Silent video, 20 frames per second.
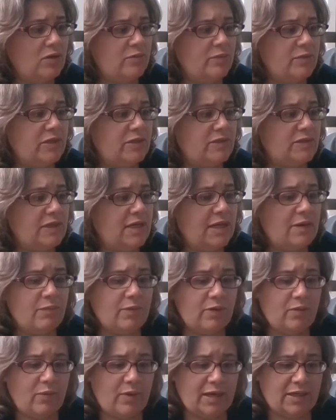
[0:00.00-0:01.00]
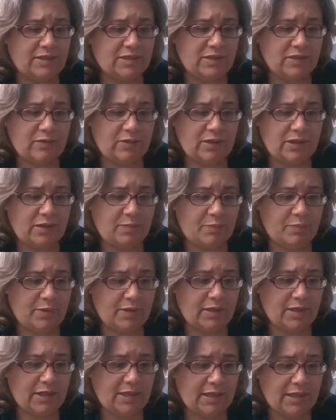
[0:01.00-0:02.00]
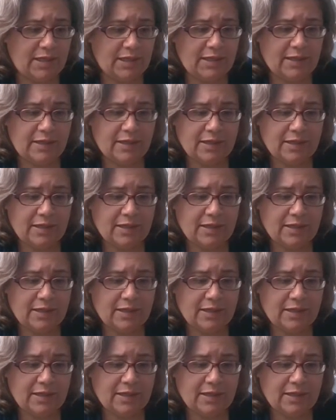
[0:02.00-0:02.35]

Museum we went to in Alberta.